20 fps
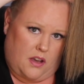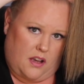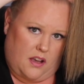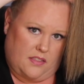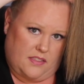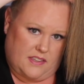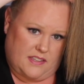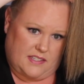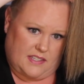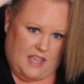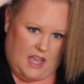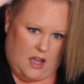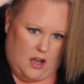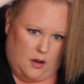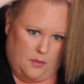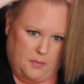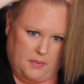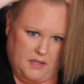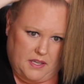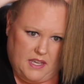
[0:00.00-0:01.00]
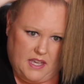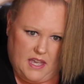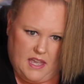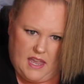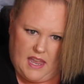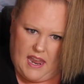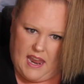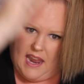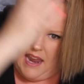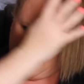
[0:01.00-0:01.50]
on the scalp
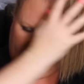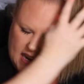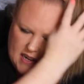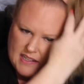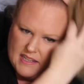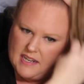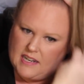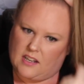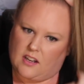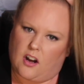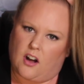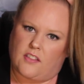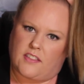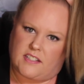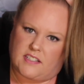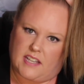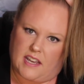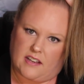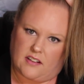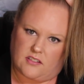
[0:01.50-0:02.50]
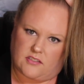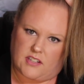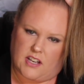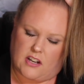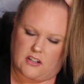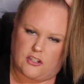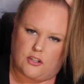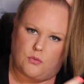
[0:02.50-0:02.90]
and getting all the tangles out.